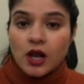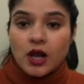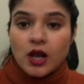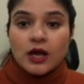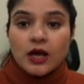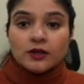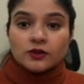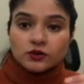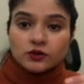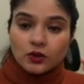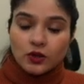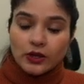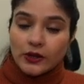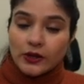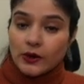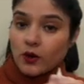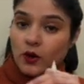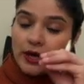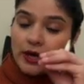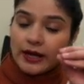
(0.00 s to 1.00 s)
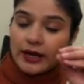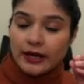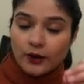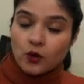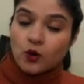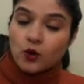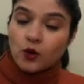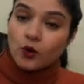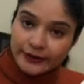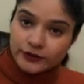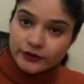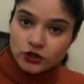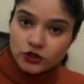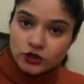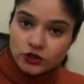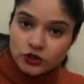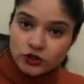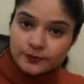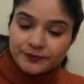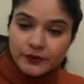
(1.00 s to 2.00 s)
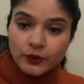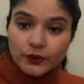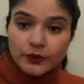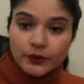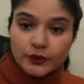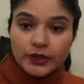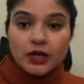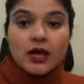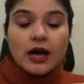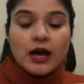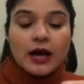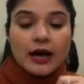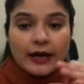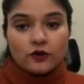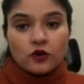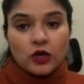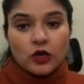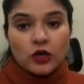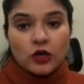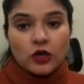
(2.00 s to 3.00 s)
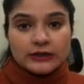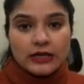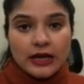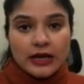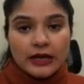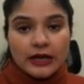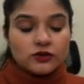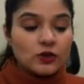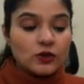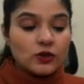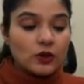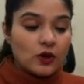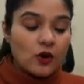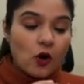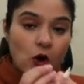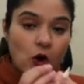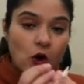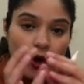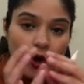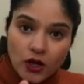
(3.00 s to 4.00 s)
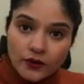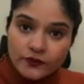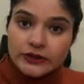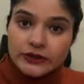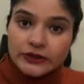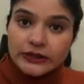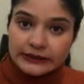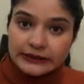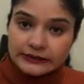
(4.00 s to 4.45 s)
So OH, okay, hydroxyl ion. So all of these